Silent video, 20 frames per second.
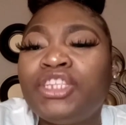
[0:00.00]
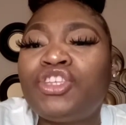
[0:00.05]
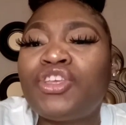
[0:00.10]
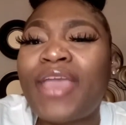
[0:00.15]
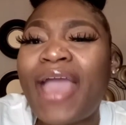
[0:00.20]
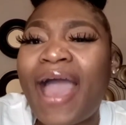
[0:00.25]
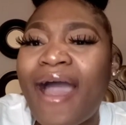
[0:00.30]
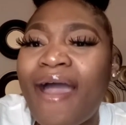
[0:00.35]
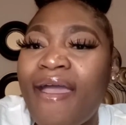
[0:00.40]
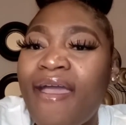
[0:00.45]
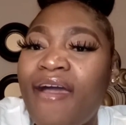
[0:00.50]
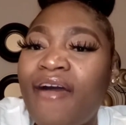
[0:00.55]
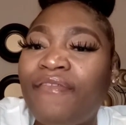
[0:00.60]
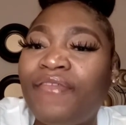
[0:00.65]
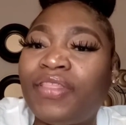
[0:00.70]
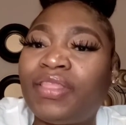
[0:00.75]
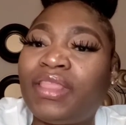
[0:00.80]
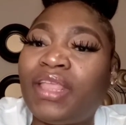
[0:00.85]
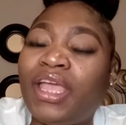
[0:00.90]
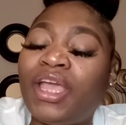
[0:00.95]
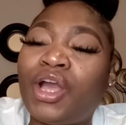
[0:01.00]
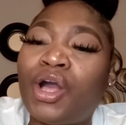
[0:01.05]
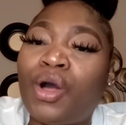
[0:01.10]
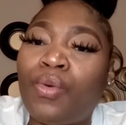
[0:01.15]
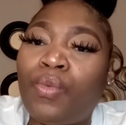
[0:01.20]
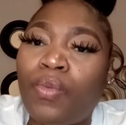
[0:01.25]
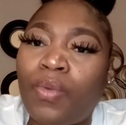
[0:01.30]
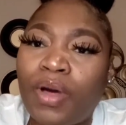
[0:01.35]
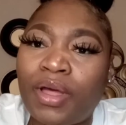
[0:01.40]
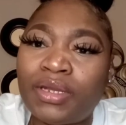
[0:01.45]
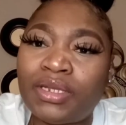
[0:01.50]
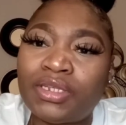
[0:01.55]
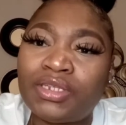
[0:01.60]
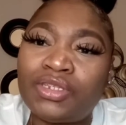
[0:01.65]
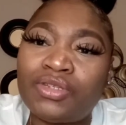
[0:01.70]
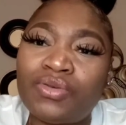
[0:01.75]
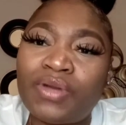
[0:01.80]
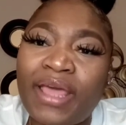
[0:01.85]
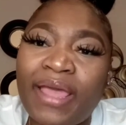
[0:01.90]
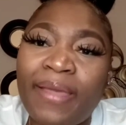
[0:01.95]
Do y'all ever think or wonder,
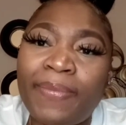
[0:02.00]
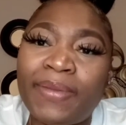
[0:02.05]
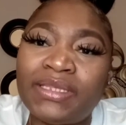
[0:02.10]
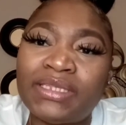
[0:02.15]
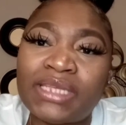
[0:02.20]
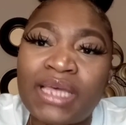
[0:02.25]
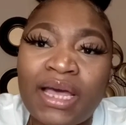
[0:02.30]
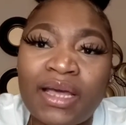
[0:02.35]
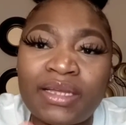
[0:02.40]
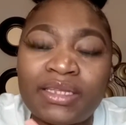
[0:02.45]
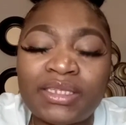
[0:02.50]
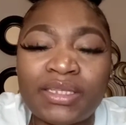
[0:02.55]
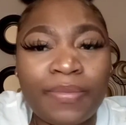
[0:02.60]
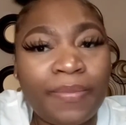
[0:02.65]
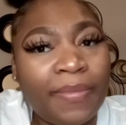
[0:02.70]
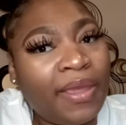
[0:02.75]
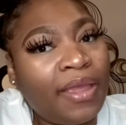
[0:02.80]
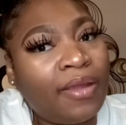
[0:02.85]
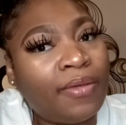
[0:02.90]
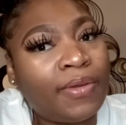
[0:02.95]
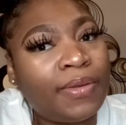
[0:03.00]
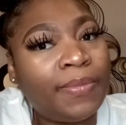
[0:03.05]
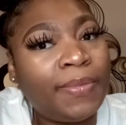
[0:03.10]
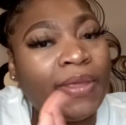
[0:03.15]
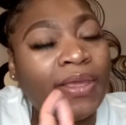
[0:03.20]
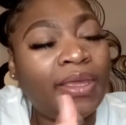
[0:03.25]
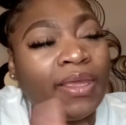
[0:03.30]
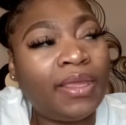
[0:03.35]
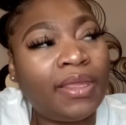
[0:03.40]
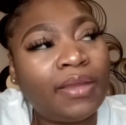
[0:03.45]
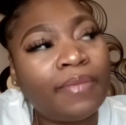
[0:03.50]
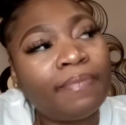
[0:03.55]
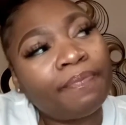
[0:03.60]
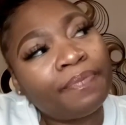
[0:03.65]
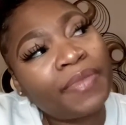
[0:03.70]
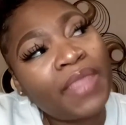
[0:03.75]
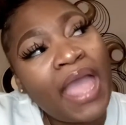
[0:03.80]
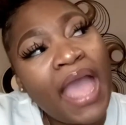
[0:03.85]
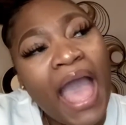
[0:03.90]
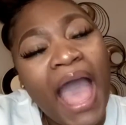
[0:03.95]
do they be talking to married men?
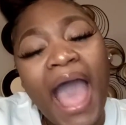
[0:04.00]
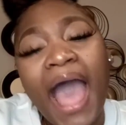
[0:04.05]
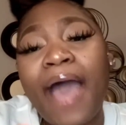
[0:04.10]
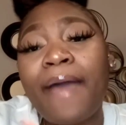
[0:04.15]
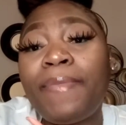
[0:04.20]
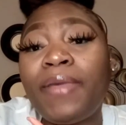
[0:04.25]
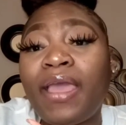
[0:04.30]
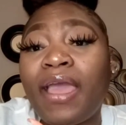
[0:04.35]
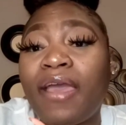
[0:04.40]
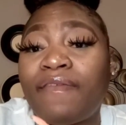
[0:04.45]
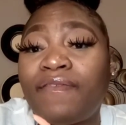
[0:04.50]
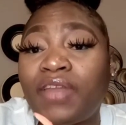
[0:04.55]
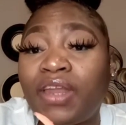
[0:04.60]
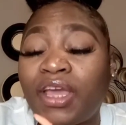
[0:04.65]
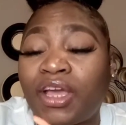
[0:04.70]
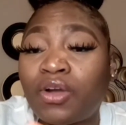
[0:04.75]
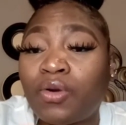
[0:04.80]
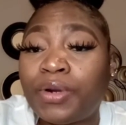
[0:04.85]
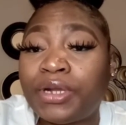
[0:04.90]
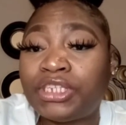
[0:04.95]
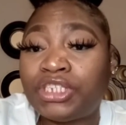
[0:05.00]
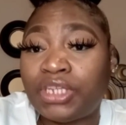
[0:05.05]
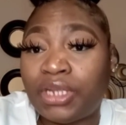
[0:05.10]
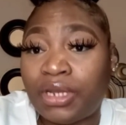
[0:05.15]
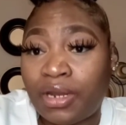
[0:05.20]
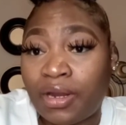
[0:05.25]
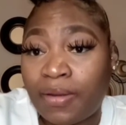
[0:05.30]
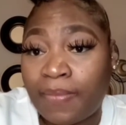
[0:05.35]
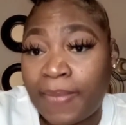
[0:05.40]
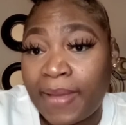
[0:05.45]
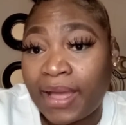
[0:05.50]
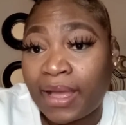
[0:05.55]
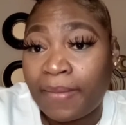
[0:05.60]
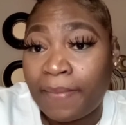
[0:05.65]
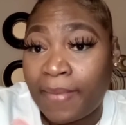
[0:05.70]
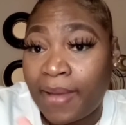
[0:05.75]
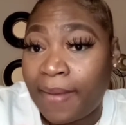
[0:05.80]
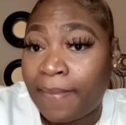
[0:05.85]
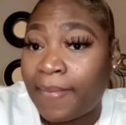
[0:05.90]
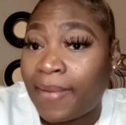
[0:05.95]
I be having that question in the back of
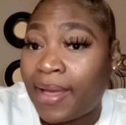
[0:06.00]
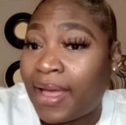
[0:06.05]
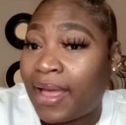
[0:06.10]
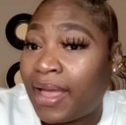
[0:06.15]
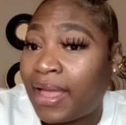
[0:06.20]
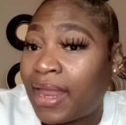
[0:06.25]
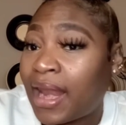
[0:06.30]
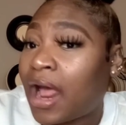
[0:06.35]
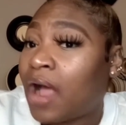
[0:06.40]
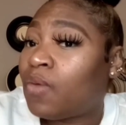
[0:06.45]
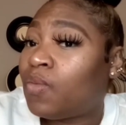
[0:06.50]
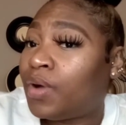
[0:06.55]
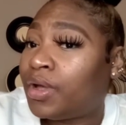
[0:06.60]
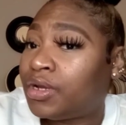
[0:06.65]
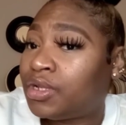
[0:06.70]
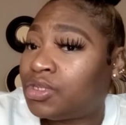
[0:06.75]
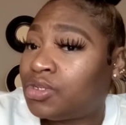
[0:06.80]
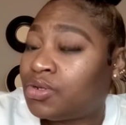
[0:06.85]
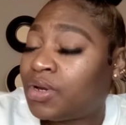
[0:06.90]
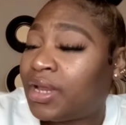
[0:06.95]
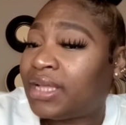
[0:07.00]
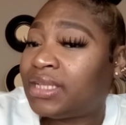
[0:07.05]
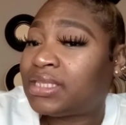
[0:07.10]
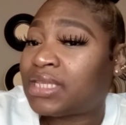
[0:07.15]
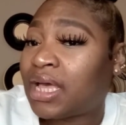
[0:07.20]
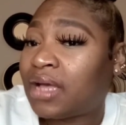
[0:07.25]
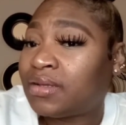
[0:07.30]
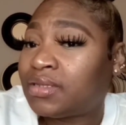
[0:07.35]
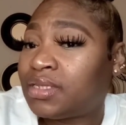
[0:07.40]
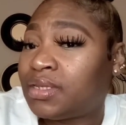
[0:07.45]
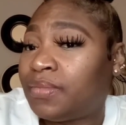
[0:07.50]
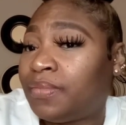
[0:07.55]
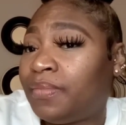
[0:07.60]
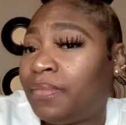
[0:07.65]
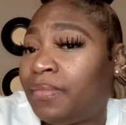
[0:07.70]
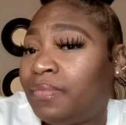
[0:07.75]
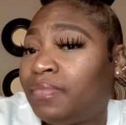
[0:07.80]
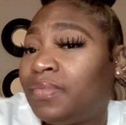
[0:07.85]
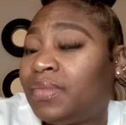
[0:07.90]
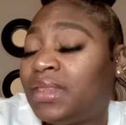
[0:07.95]
my mind. I wonder, do they talk
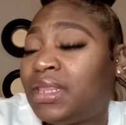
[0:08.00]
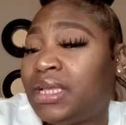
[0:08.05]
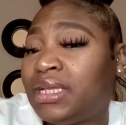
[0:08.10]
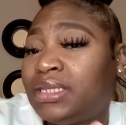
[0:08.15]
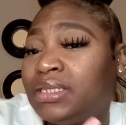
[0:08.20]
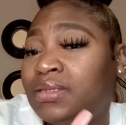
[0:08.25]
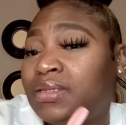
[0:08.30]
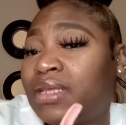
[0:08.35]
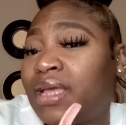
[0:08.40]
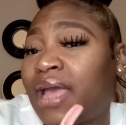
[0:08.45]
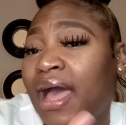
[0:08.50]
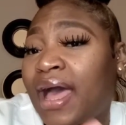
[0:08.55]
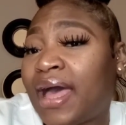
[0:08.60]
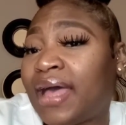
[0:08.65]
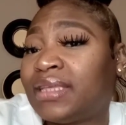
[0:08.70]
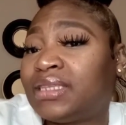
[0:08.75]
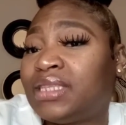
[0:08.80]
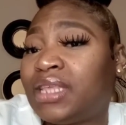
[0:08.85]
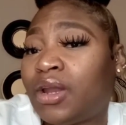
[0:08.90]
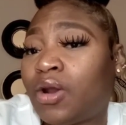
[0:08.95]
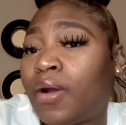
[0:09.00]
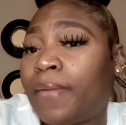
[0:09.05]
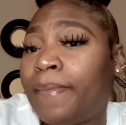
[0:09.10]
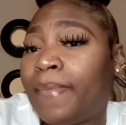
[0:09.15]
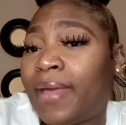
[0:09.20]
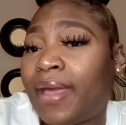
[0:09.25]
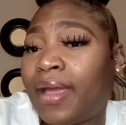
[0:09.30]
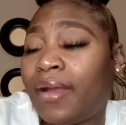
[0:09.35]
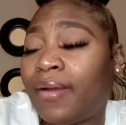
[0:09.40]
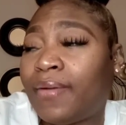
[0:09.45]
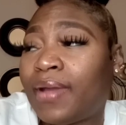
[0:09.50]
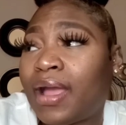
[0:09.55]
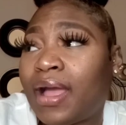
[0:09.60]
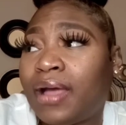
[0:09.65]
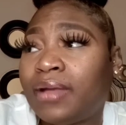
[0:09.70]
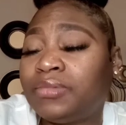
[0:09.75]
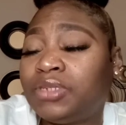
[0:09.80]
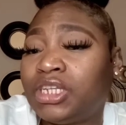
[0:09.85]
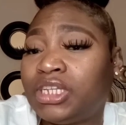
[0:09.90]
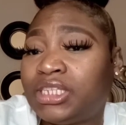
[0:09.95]
to these guys that are married?
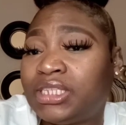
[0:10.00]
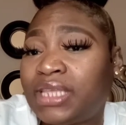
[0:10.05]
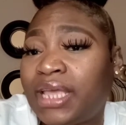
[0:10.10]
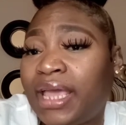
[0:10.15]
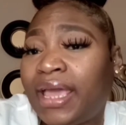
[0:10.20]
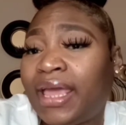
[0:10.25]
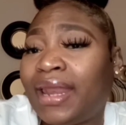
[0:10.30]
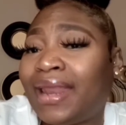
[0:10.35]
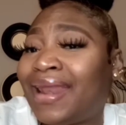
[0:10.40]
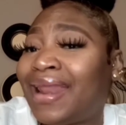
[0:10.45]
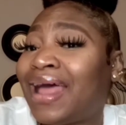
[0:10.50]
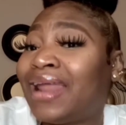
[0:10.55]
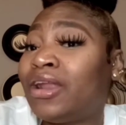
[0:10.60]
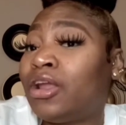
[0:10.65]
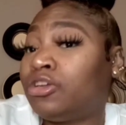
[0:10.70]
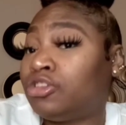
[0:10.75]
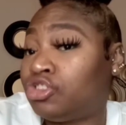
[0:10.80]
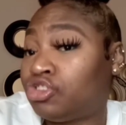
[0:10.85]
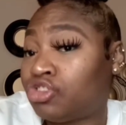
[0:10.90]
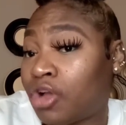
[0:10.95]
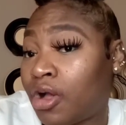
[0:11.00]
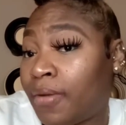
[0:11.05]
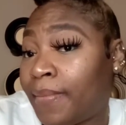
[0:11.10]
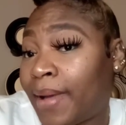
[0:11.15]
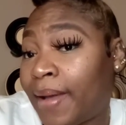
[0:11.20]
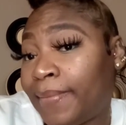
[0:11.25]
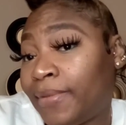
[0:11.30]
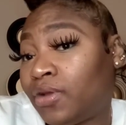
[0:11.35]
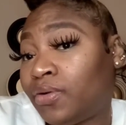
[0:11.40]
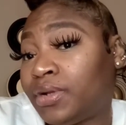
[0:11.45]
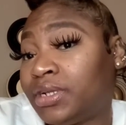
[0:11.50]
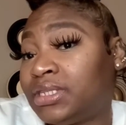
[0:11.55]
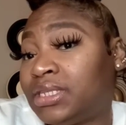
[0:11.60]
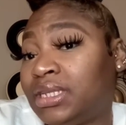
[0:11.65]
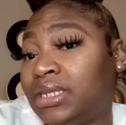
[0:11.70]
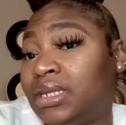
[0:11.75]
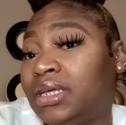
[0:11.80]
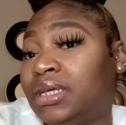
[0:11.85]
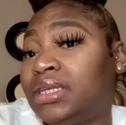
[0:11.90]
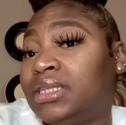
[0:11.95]
I'm just saying. And I know Strong Mommy
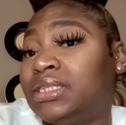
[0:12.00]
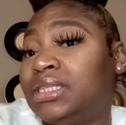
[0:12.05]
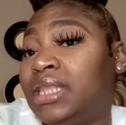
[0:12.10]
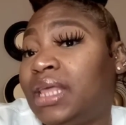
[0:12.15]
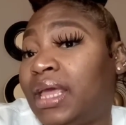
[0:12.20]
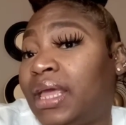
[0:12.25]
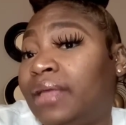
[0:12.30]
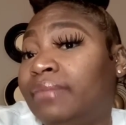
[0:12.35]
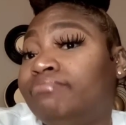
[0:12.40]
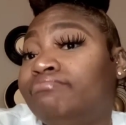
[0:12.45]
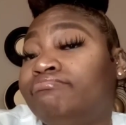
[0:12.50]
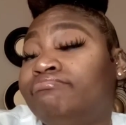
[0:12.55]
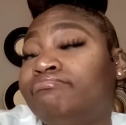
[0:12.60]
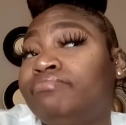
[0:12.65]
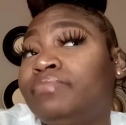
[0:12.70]
Chrissy does that.